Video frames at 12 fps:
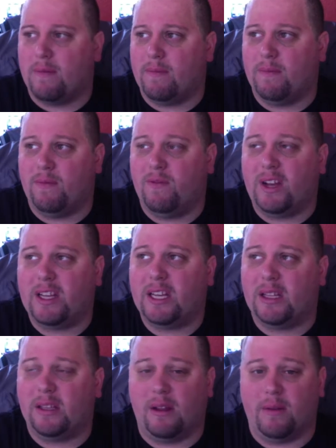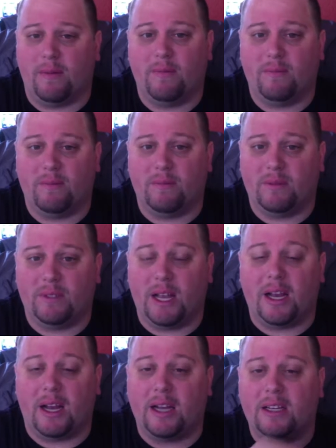Fucking
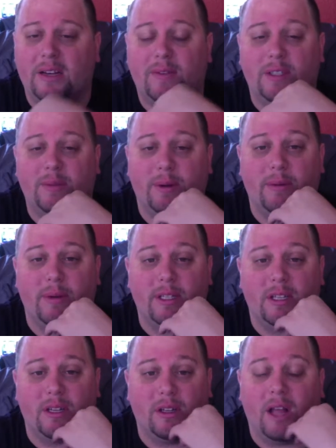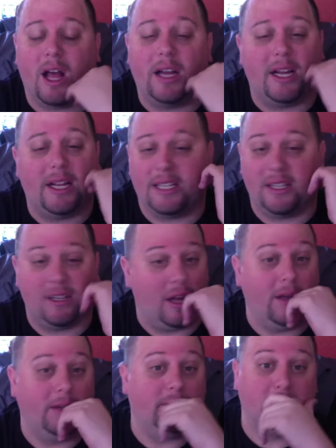yeah, I could have experimented a lot. I did
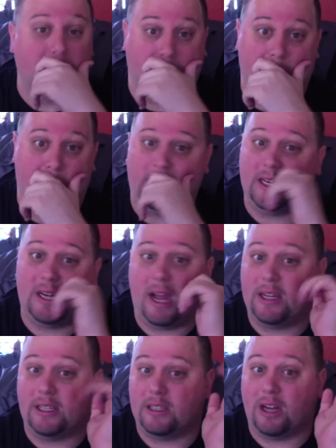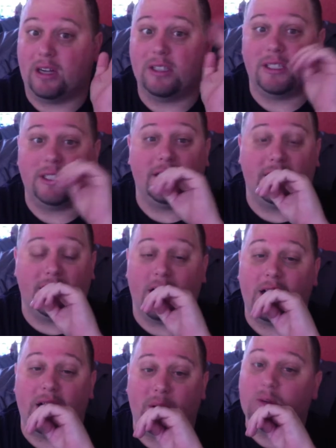not. I didn't I honestly did
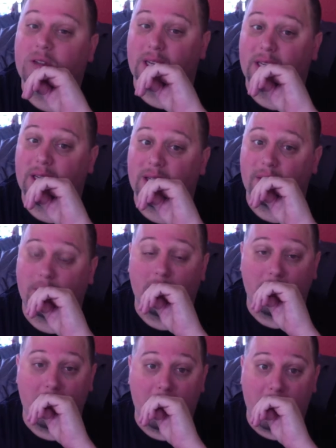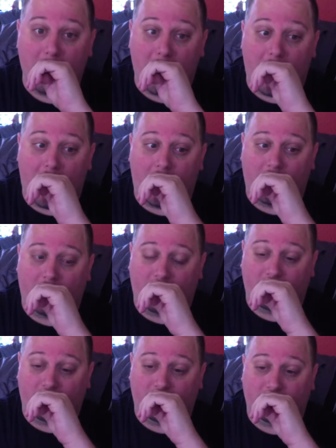not. I wish I did.
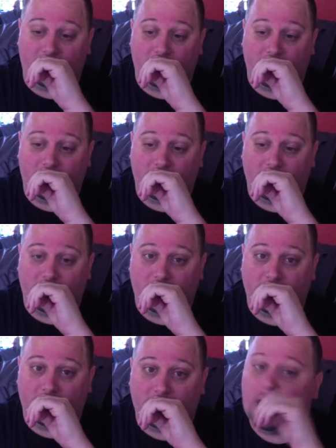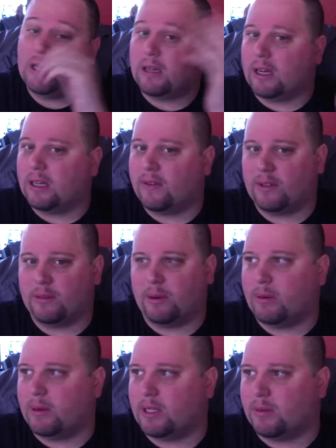Um yeah, I could have
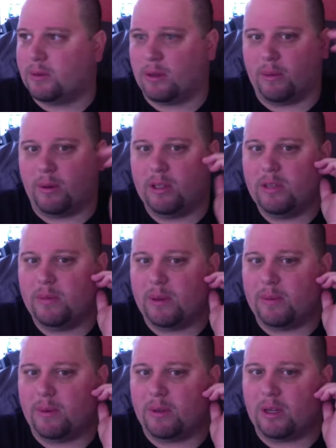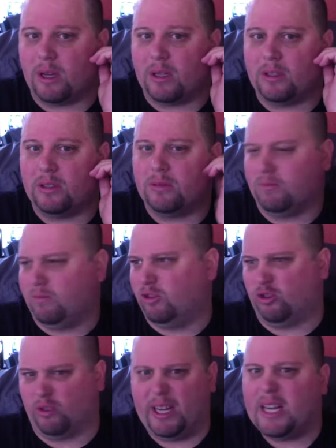experimented with a bunch of people in college,
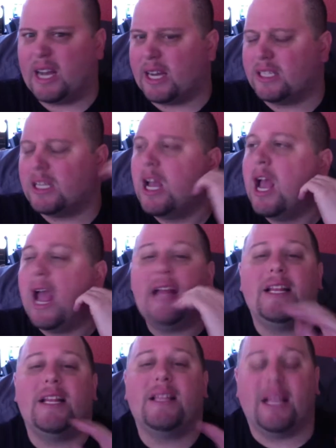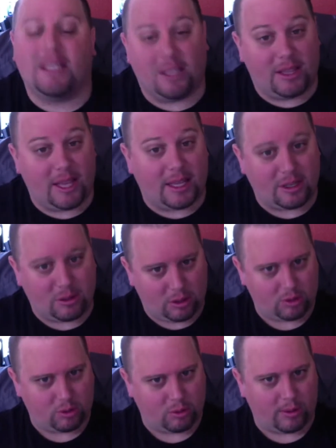straight guys, and and that's the thing. That's
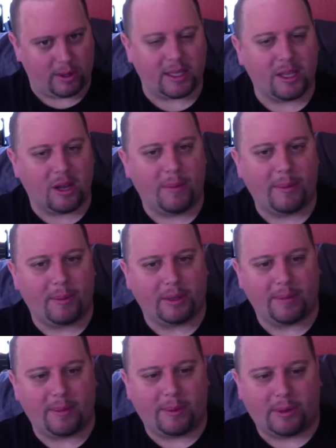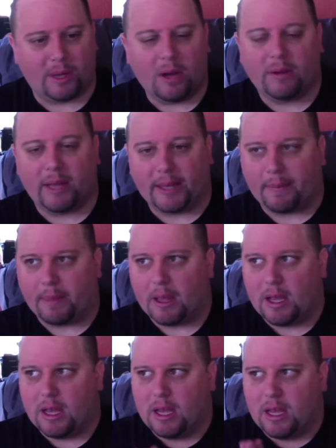also what I want to tell people, let people know, like,
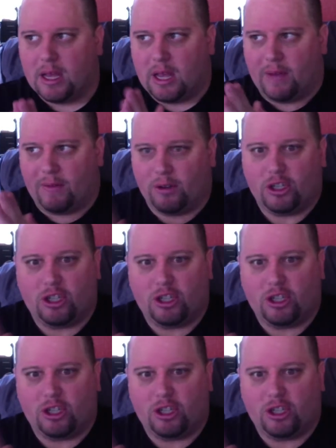if you're a